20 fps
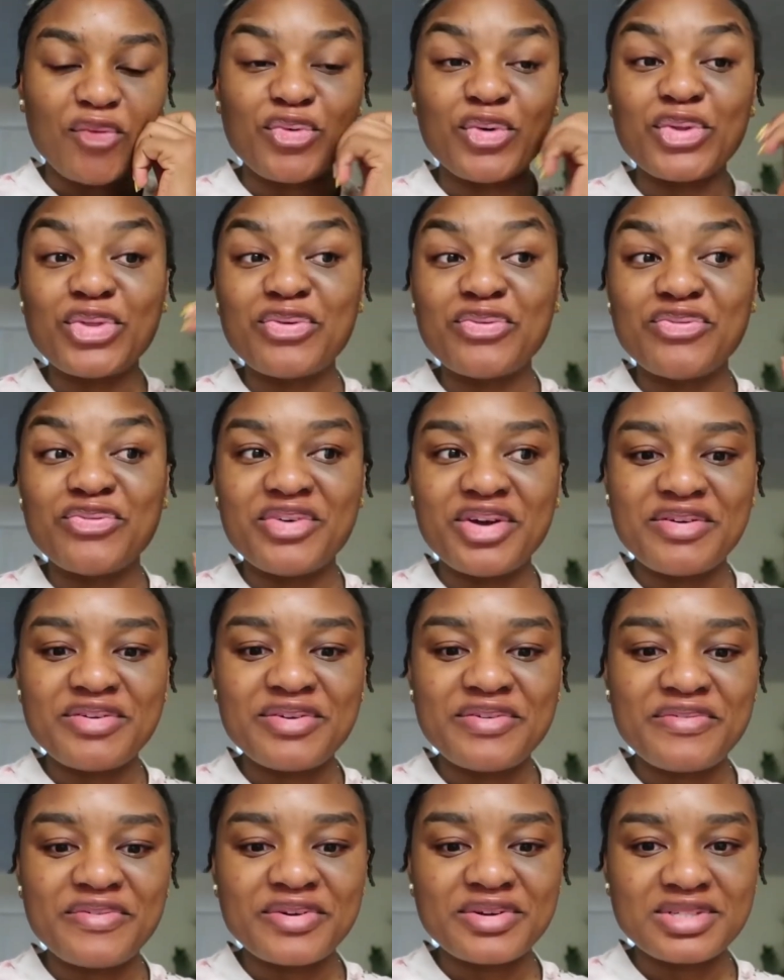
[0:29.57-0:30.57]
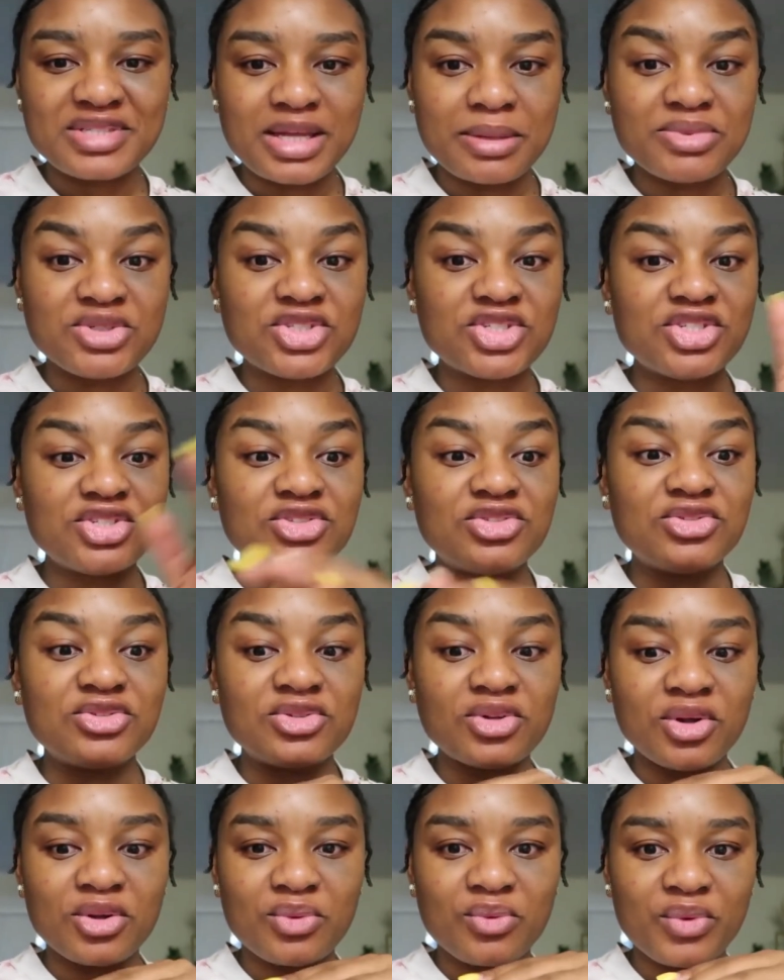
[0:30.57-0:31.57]
For the very first time, she did
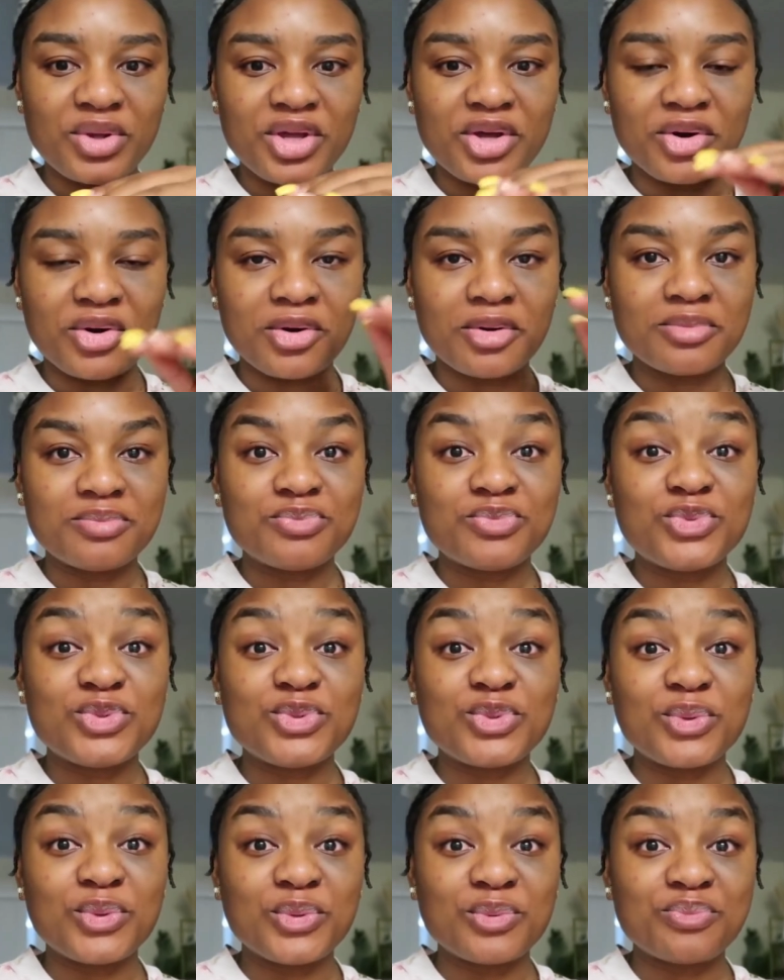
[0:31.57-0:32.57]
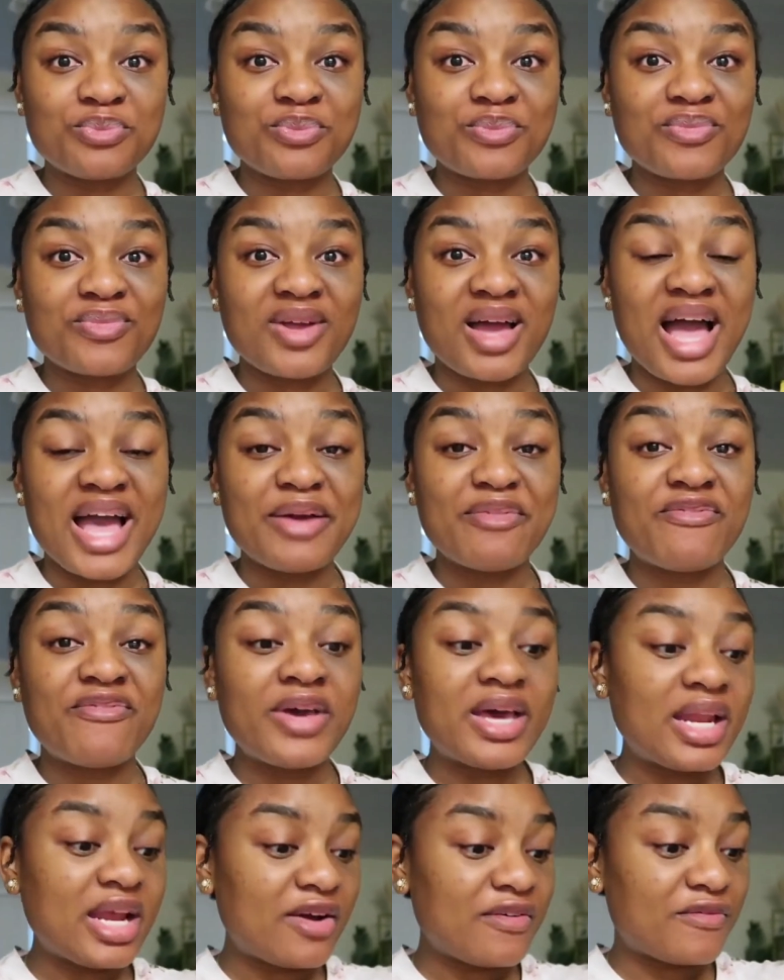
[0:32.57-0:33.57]
not wake up. So I
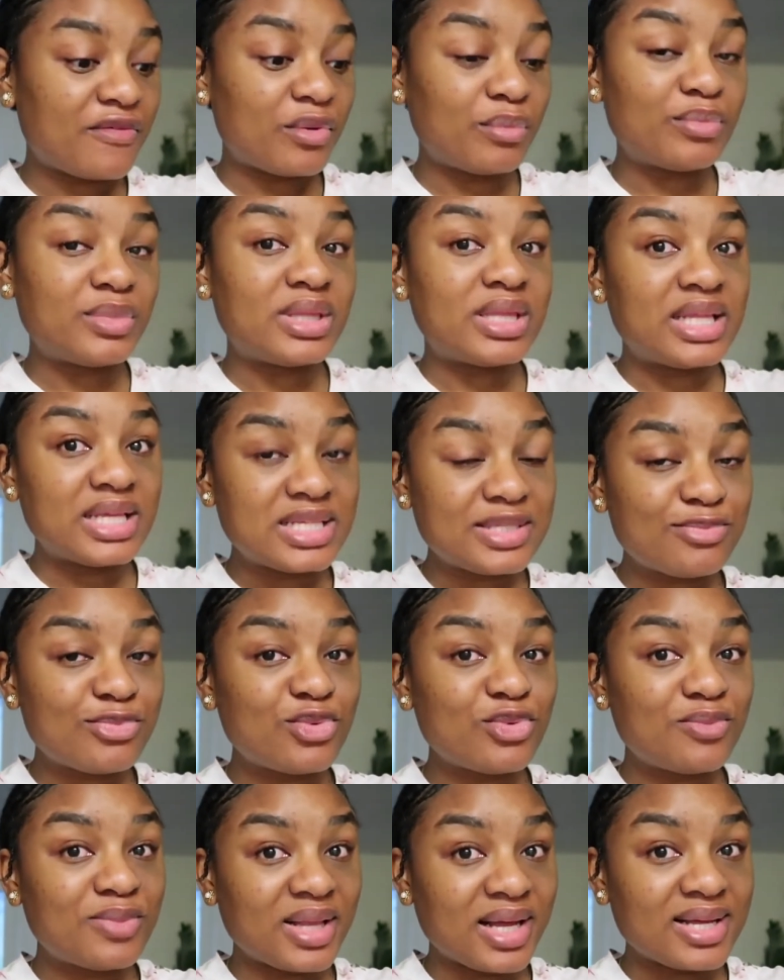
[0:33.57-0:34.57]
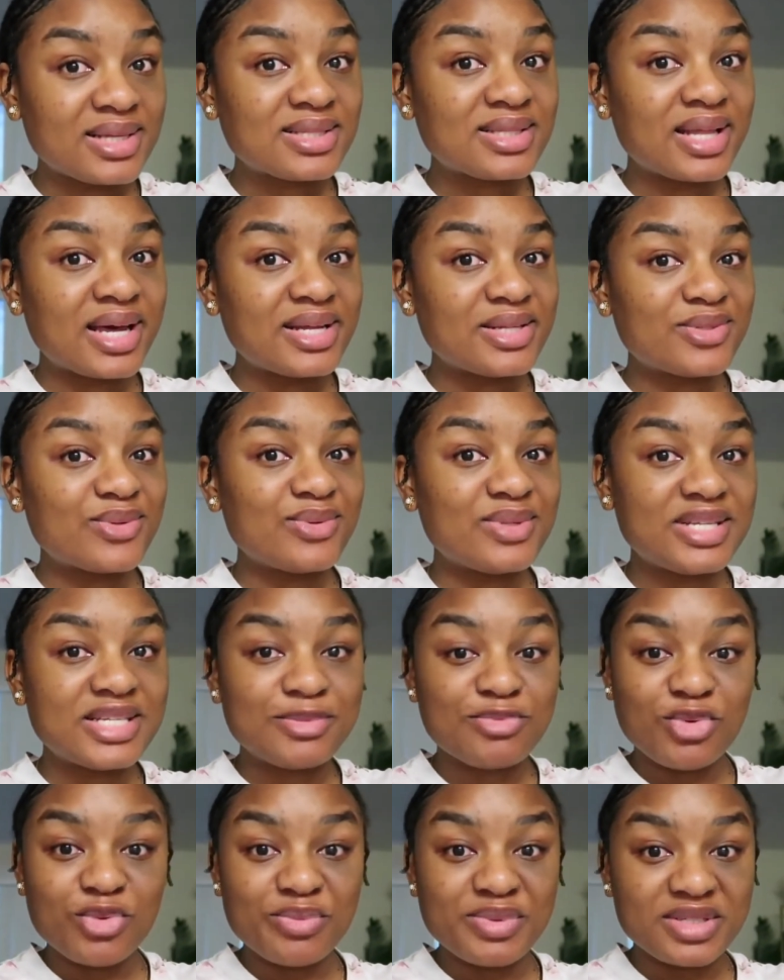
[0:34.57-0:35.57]
fed her from this boob last night, so this
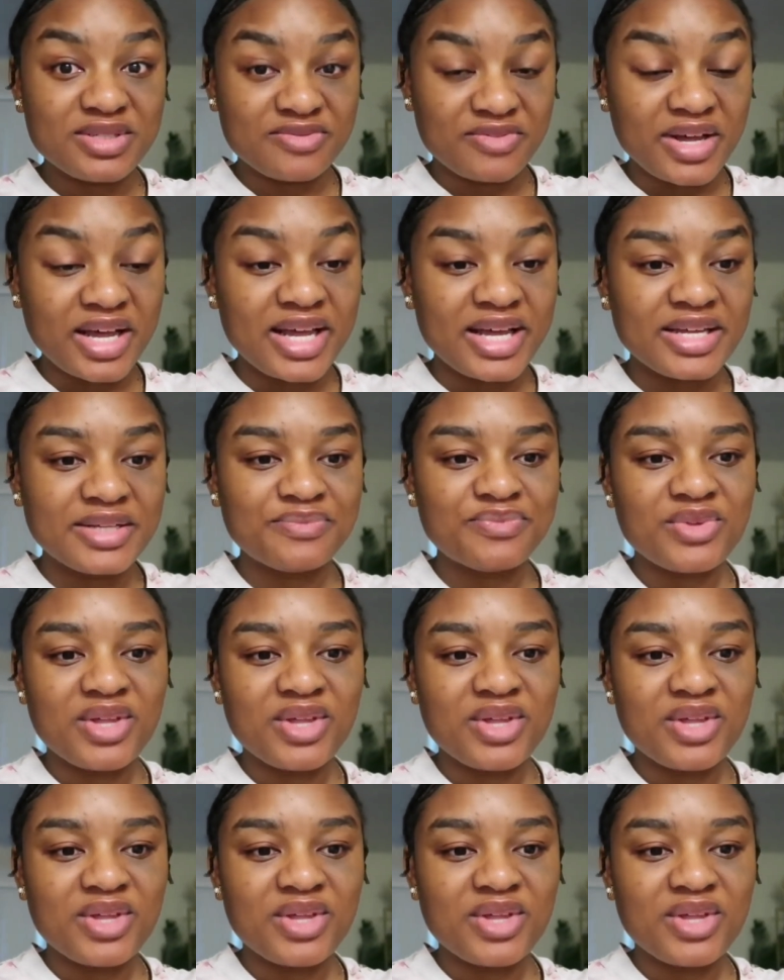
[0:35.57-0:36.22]
boob is fine.